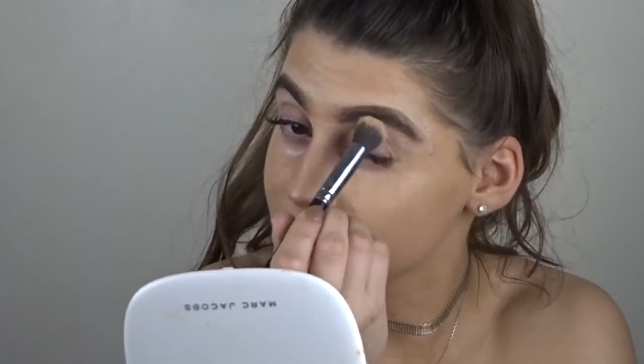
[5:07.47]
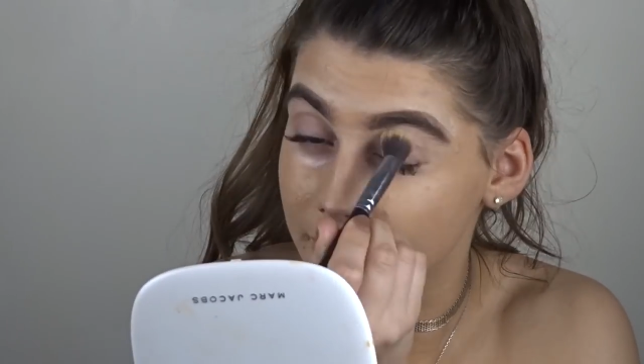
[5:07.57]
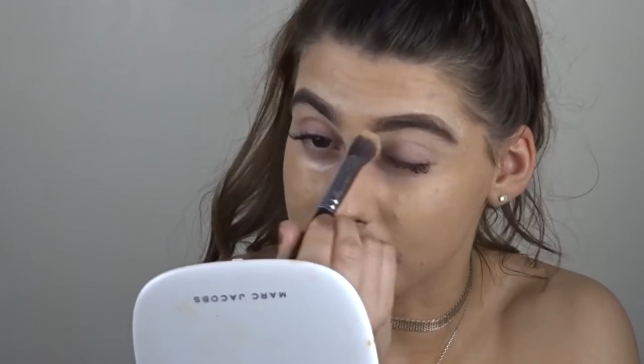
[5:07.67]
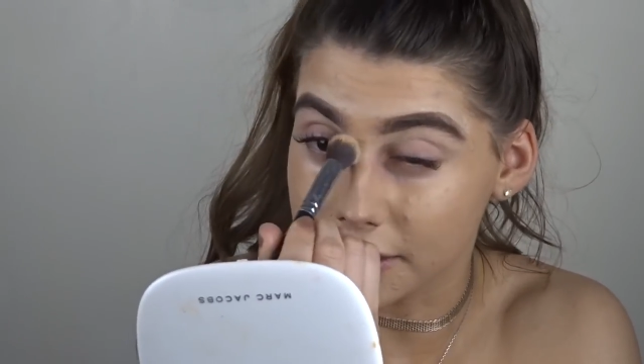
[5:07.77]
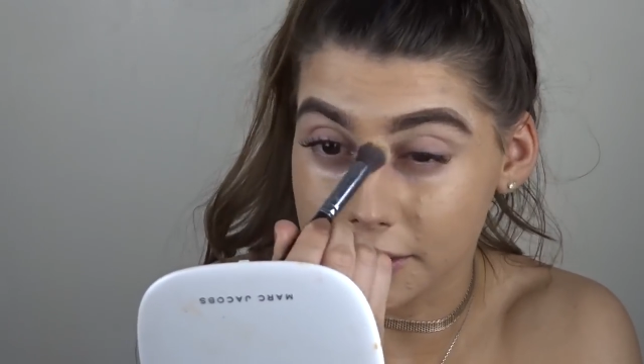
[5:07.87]

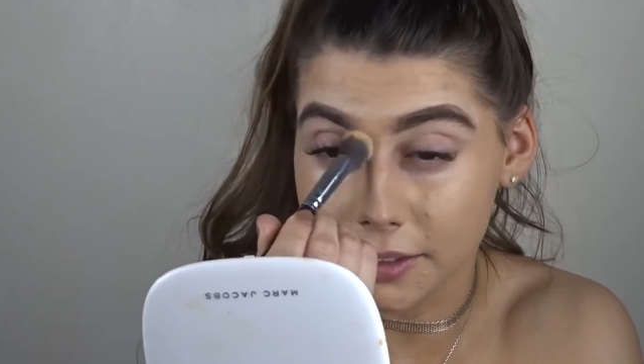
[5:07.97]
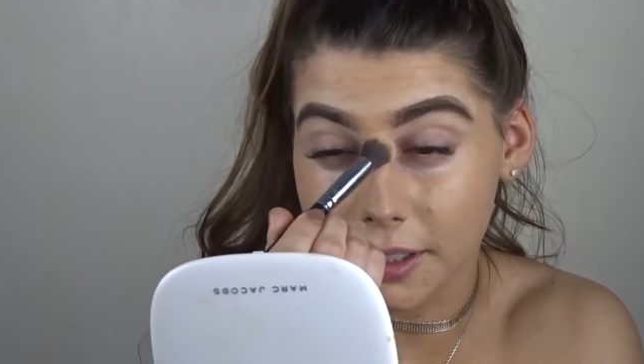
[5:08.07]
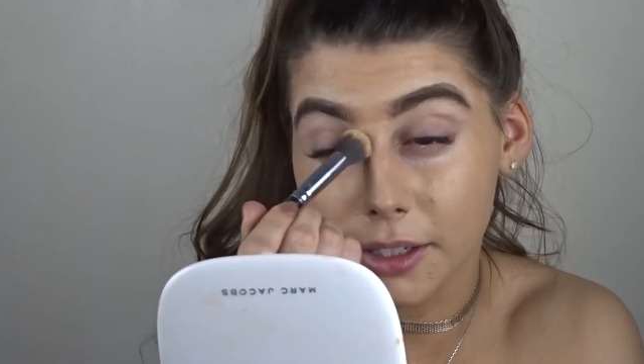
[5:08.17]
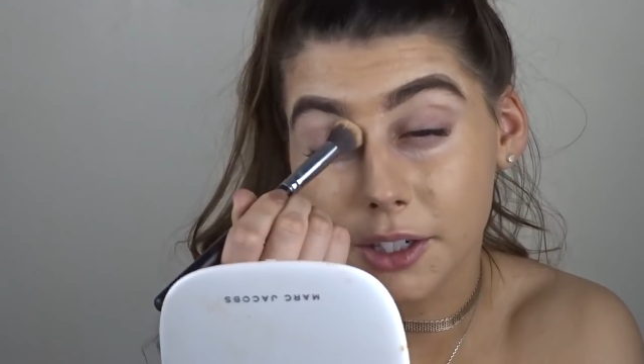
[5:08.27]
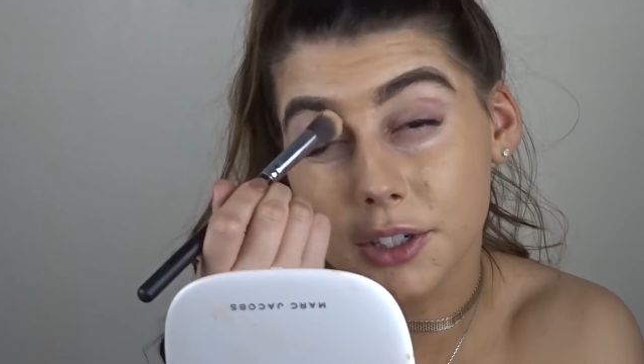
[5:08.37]
this
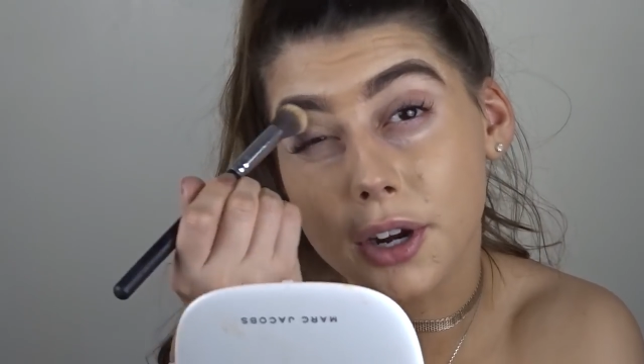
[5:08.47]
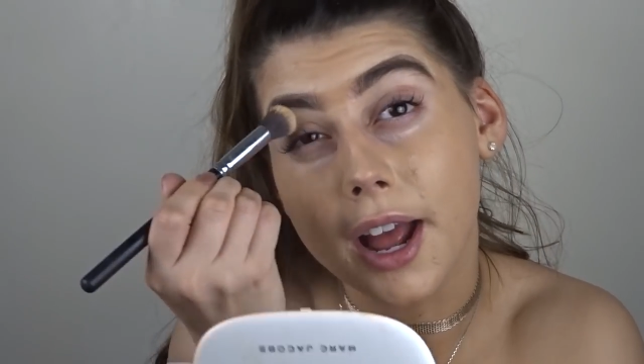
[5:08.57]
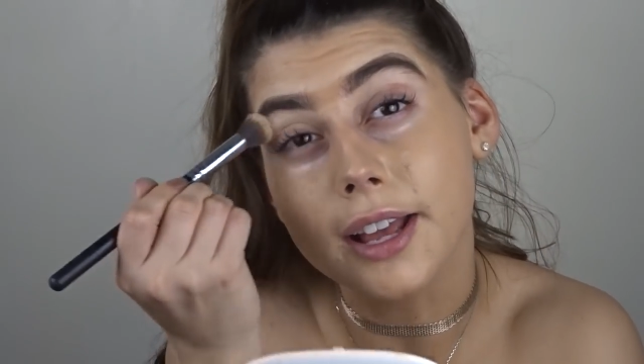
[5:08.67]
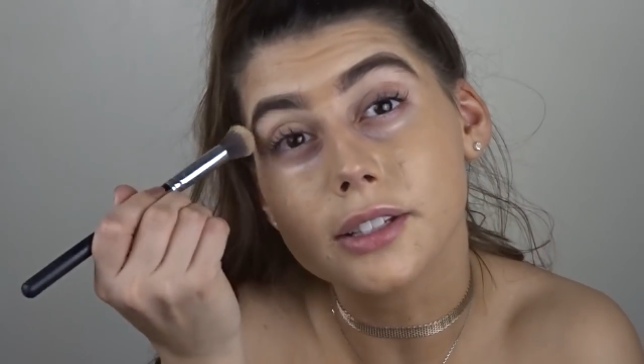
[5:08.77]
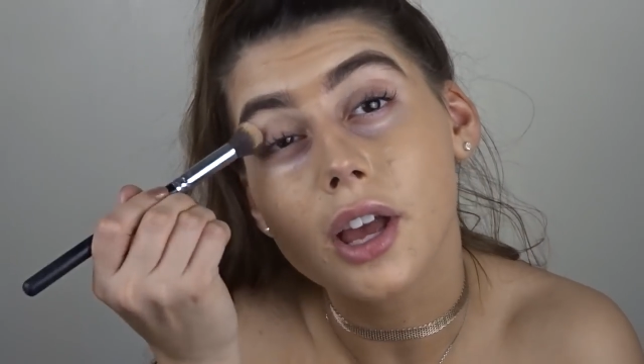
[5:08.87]
concealer
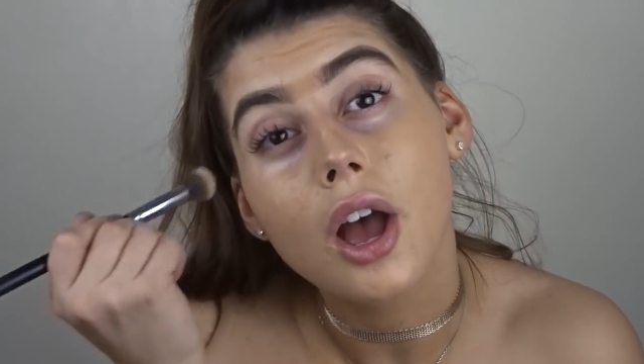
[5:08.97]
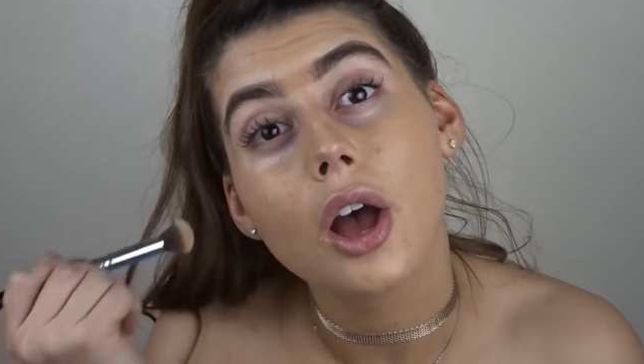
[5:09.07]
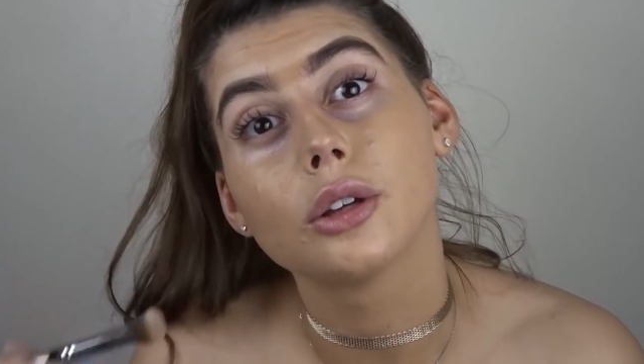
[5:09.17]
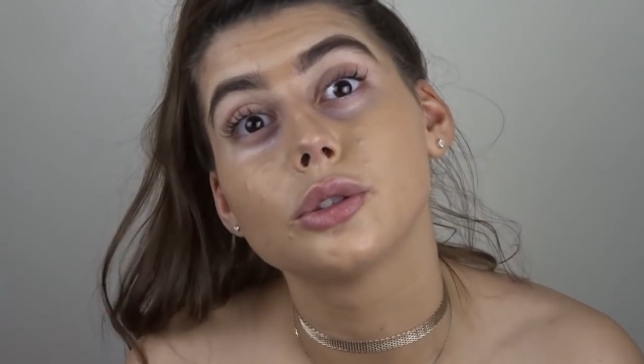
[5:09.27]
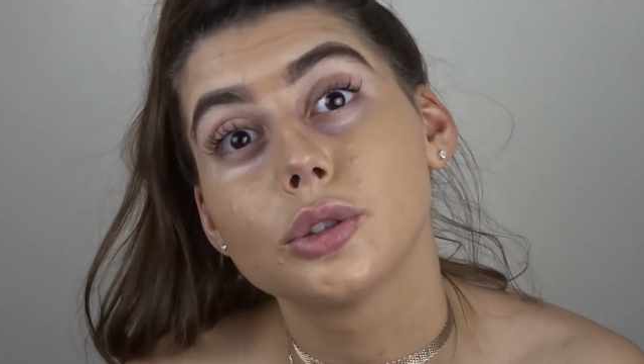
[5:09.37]
dries
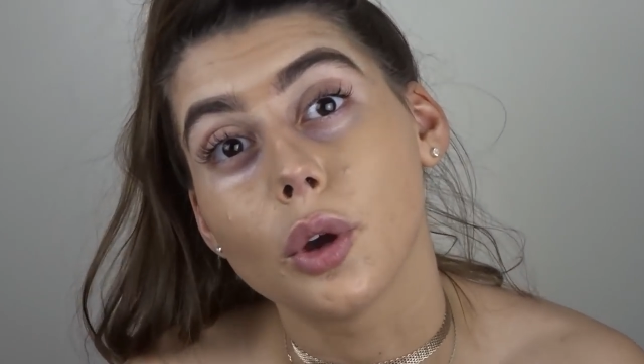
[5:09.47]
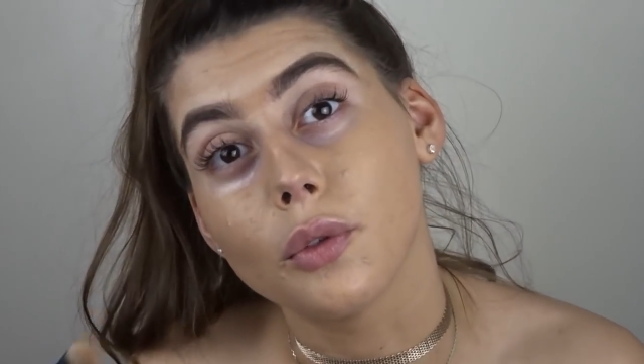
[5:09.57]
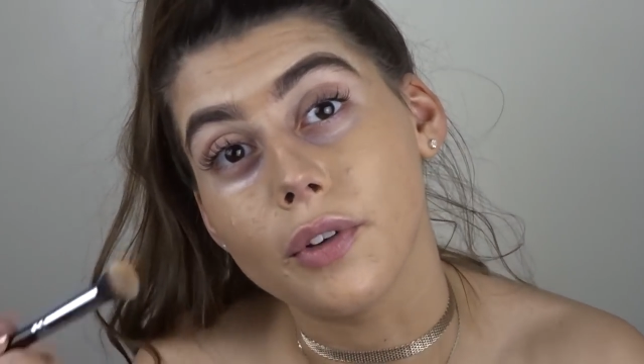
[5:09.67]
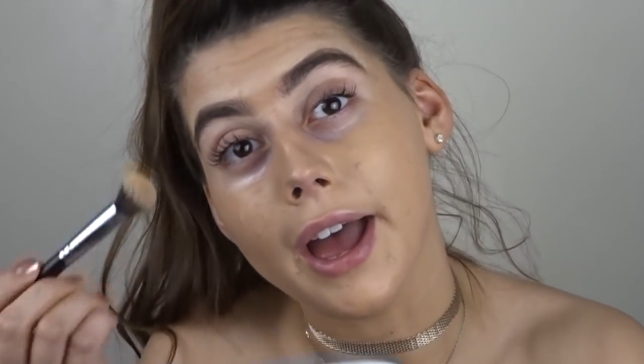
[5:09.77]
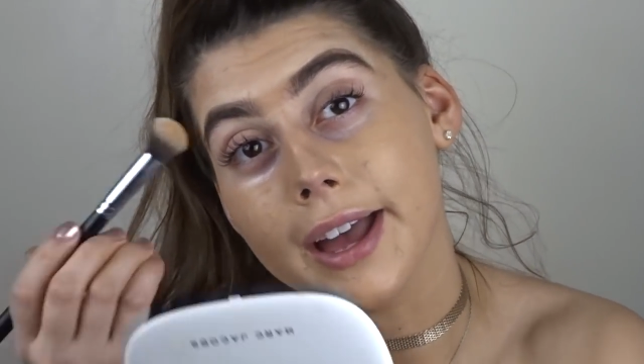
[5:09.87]
so
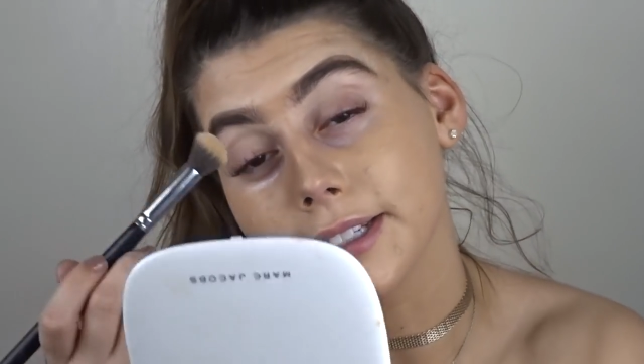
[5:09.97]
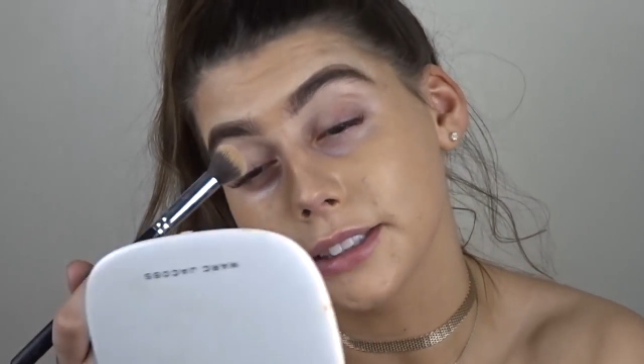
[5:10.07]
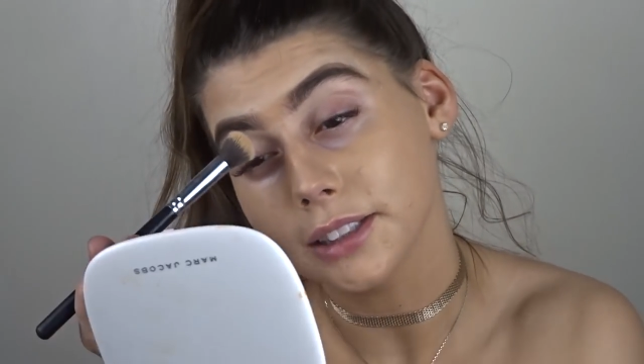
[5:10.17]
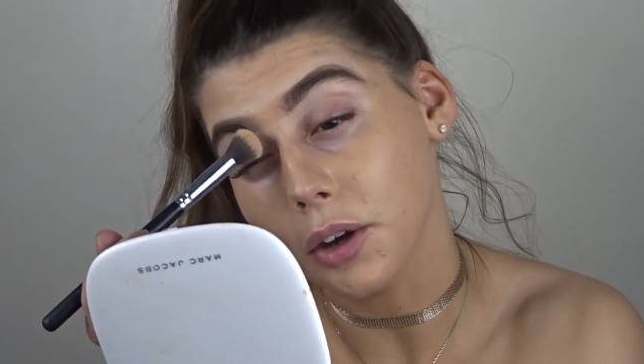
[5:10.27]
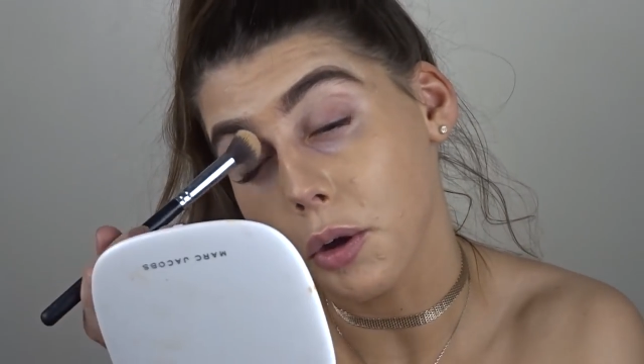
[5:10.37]

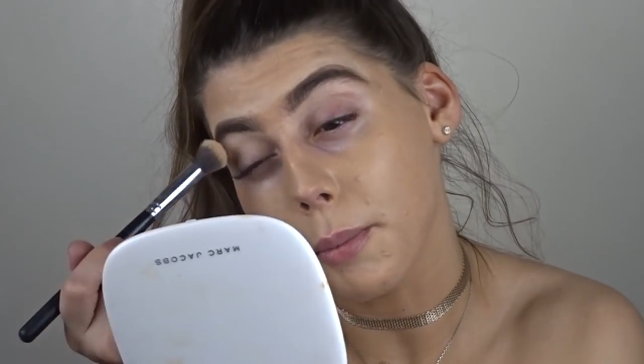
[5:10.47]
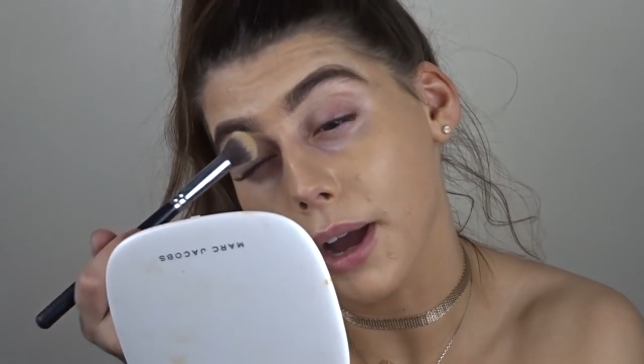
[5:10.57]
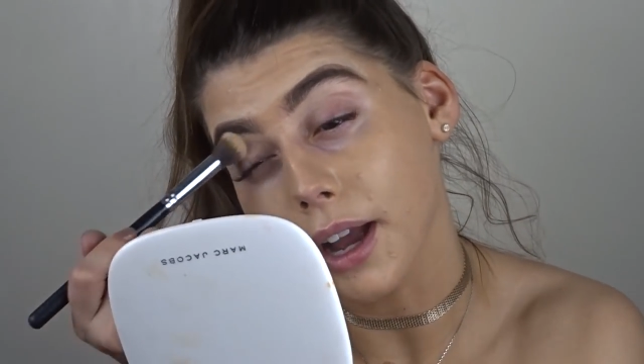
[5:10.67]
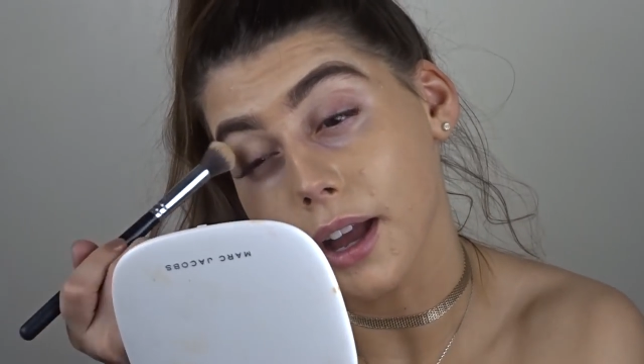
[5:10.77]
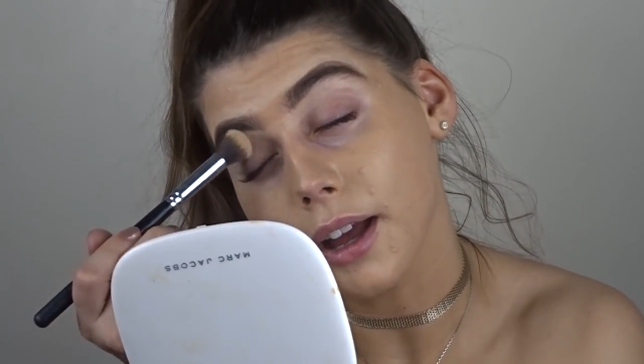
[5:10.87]
fast. Oh
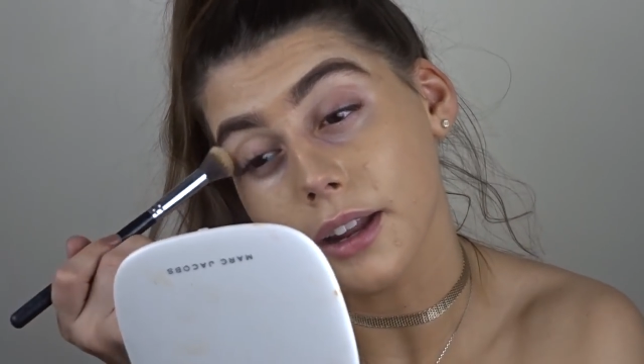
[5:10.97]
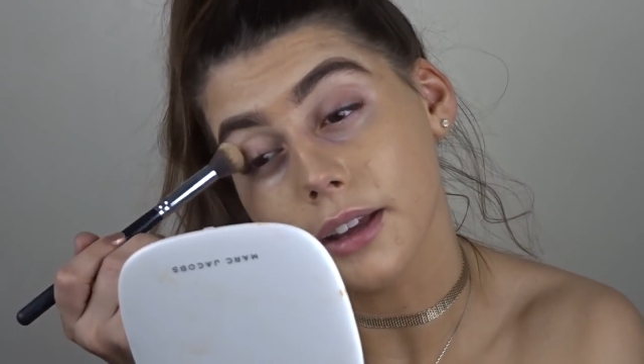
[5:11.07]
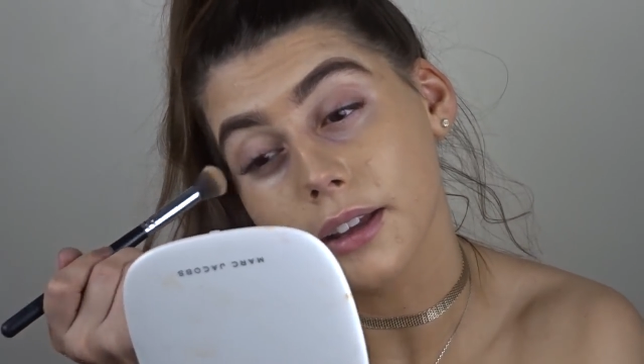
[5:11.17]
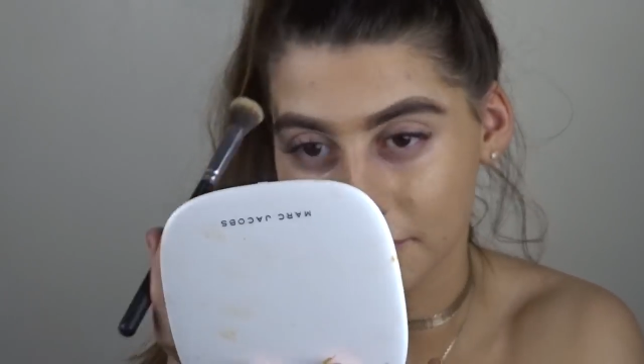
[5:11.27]
my God.